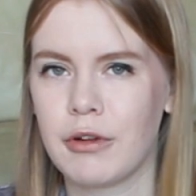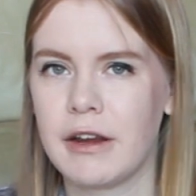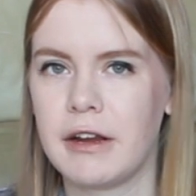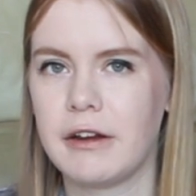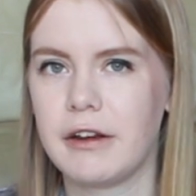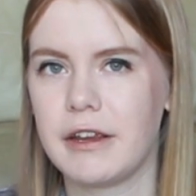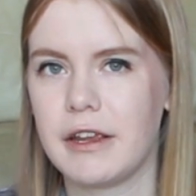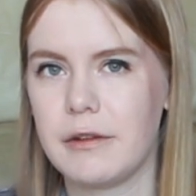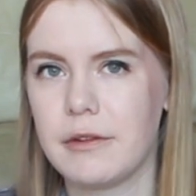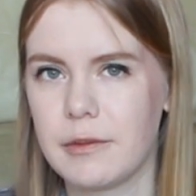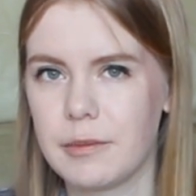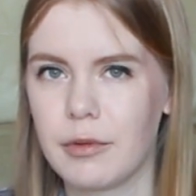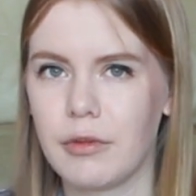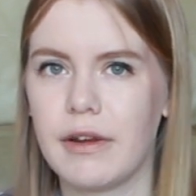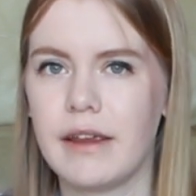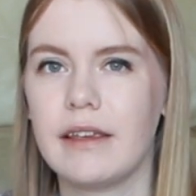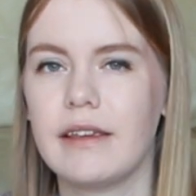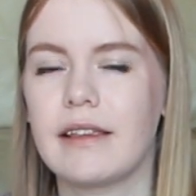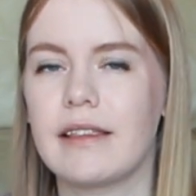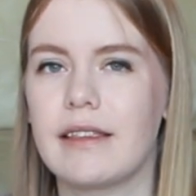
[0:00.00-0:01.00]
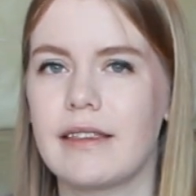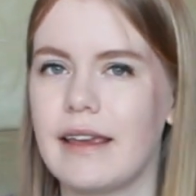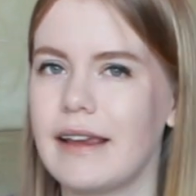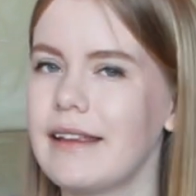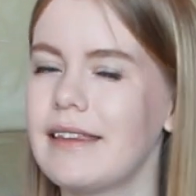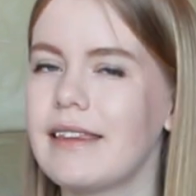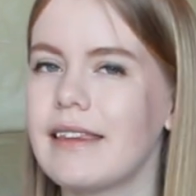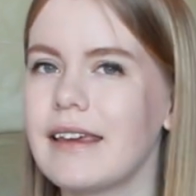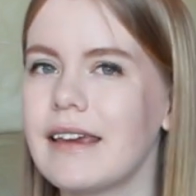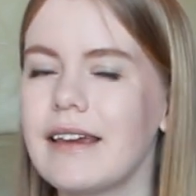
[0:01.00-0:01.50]
PragerU's point
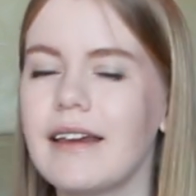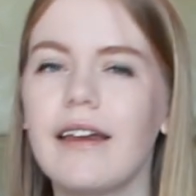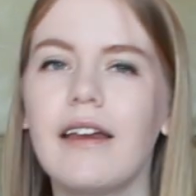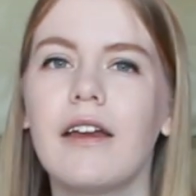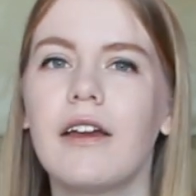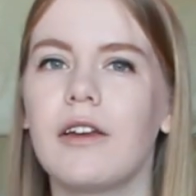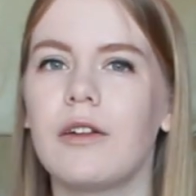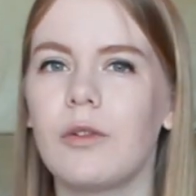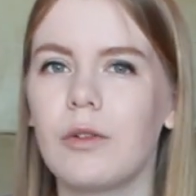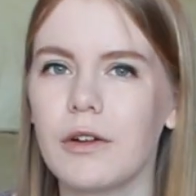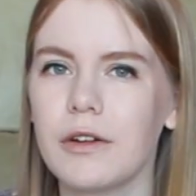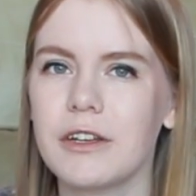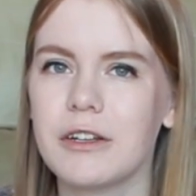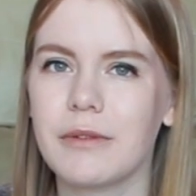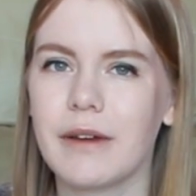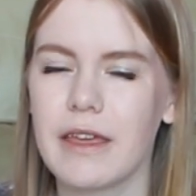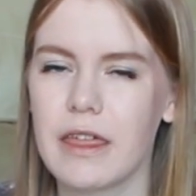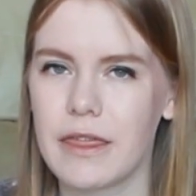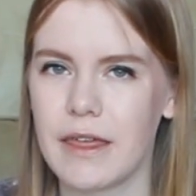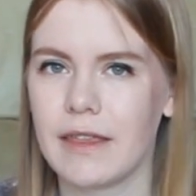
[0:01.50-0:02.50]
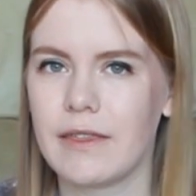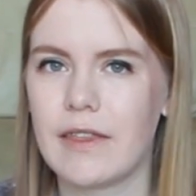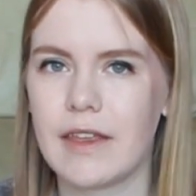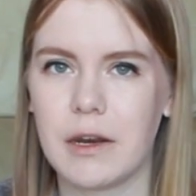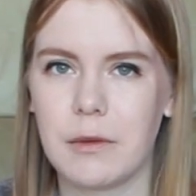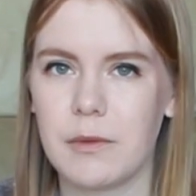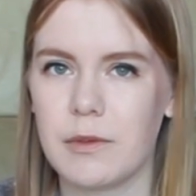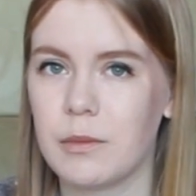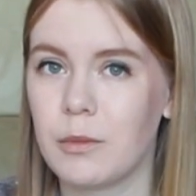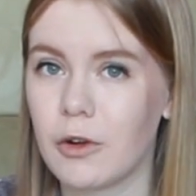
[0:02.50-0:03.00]
concisely, nor do I think
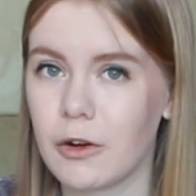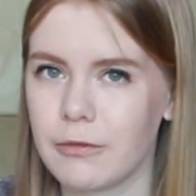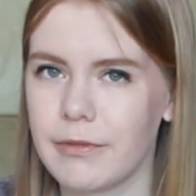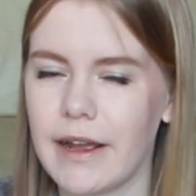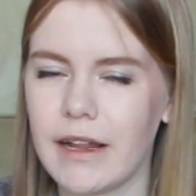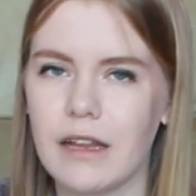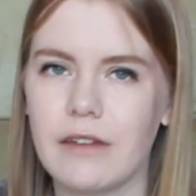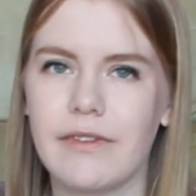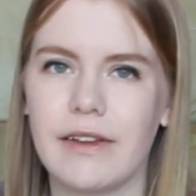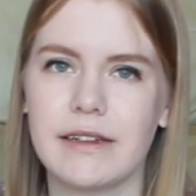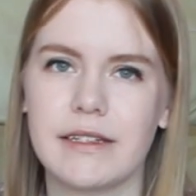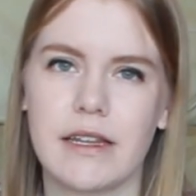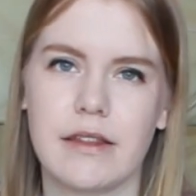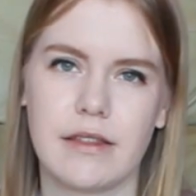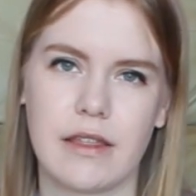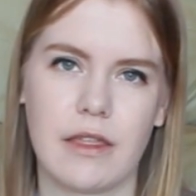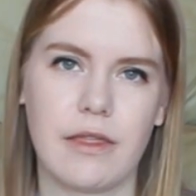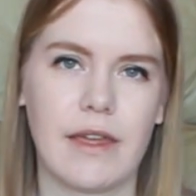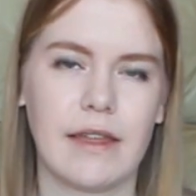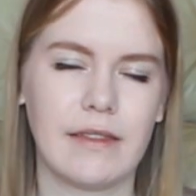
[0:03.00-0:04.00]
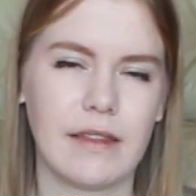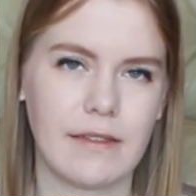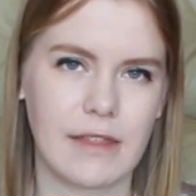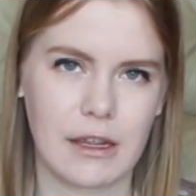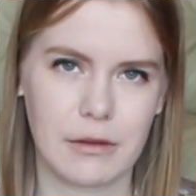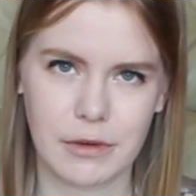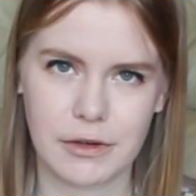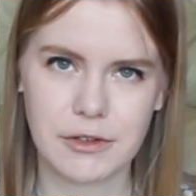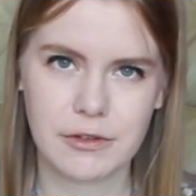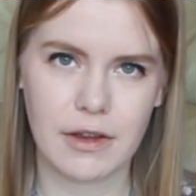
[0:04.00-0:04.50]
that it was more relevant to the thing that
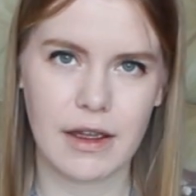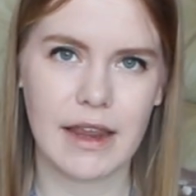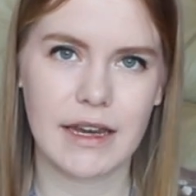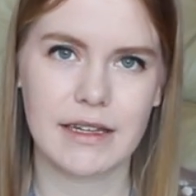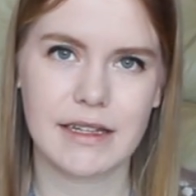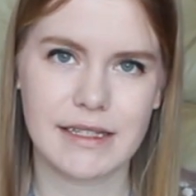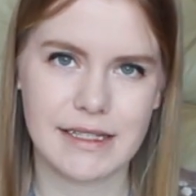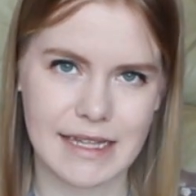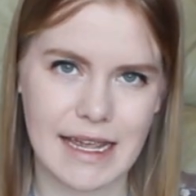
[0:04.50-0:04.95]
they were trying to